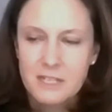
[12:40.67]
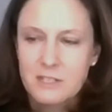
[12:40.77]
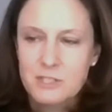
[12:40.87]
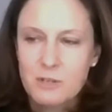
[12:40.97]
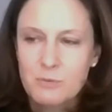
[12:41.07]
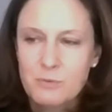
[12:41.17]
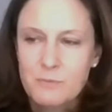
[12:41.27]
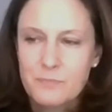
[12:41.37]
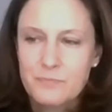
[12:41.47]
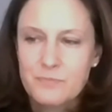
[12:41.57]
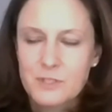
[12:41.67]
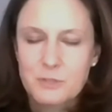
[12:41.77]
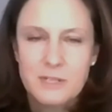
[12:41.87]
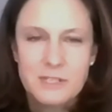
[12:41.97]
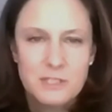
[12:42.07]
So
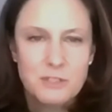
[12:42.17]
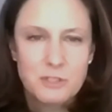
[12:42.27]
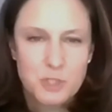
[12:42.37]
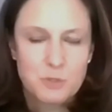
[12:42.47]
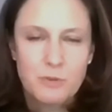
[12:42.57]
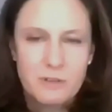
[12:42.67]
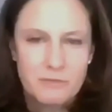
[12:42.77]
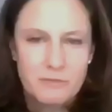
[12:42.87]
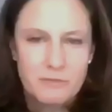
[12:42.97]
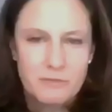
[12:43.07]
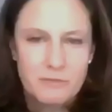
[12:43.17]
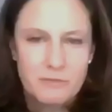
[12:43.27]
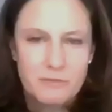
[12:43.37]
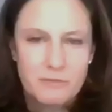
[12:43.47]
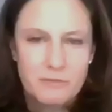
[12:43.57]
I guess that the short of it
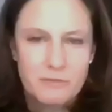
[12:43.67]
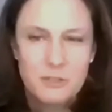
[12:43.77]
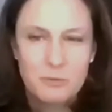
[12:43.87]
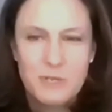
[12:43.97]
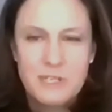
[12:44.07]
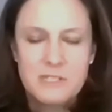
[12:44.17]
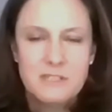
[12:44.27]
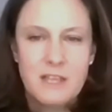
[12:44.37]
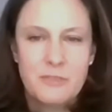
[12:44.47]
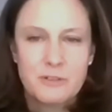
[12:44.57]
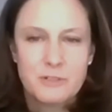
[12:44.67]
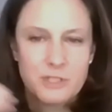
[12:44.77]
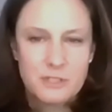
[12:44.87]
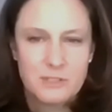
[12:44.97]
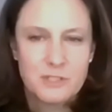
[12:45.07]
is the reason that
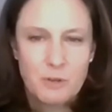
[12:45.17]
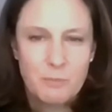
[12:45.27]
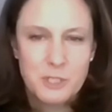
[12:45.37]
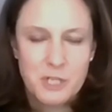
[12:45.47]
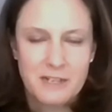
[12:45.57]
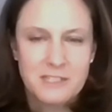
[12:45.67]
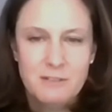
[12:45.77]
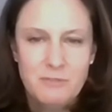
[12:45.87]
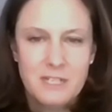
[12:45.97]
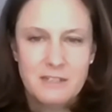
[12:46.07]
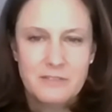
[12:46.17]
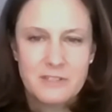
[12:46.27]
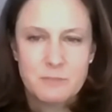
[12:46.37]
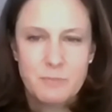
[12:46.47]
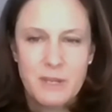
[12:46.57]
there's so much activity in
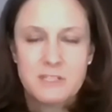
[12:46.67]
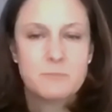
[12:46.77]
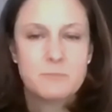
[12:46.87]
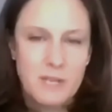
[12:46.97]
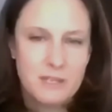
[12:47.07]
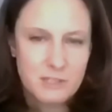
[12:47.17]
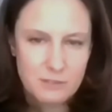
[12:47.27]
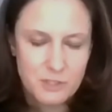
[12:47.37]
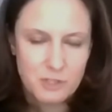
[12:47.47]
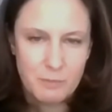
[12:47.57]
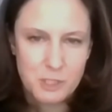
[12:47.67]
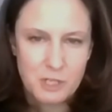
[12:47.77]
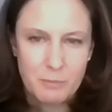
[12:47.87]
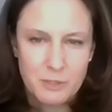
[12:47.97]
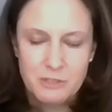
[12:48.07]
this space is because there's so much
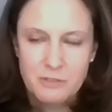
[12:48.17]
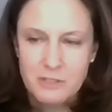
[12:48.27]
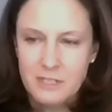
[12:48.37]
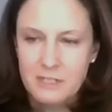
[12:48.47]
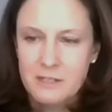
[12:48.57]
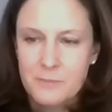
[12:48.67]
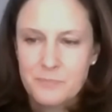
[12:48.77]
opportunity.